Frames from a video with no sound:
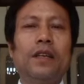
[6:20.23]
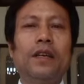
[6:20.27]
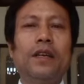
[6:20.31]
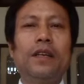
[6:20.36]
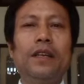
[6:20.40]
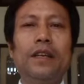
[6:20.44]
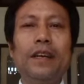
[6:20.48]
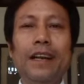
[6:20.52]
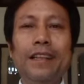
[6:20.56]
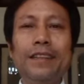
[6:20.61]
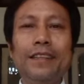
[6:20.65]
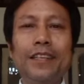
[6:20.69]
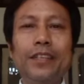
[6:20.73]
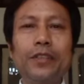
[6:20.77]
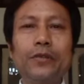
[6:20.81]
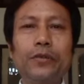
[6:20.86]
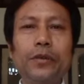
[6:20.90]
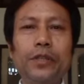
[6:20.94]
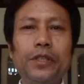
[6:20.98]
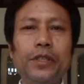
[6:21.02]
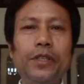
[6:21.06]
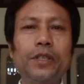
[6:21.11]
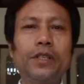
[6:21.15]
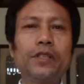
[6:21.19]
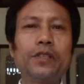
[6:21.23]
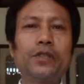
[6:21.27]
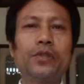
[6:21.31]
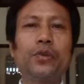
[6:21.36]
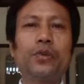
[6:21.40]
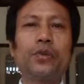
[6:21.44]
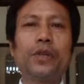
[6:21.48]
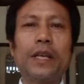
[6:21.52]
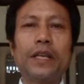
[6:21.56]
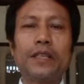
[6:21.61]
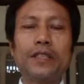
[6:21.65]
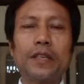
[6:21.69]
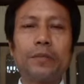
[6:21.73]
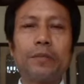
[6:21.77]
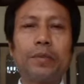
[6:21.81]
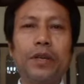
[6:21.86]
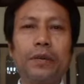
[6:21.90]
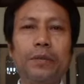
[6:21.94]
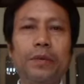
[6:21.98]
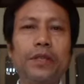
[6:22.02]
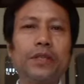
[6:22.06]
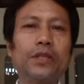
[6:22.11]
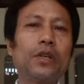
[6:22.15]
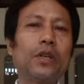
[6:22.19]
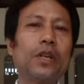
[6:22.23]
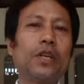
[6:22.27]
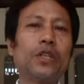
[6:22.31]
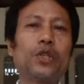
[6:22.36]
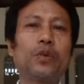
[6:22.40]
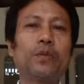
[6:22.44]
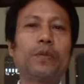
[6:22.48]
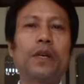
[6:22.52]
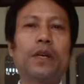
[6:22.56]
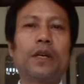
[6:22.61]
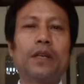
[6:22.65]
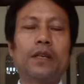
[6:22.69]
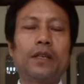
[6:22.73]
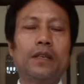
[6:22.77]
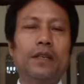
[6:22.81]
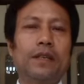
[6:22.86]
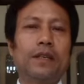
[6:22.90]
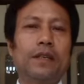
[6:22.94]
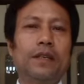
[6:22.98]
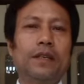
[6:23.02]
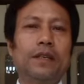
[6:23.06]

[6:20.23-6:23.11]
related questions to test the previous knowledge of the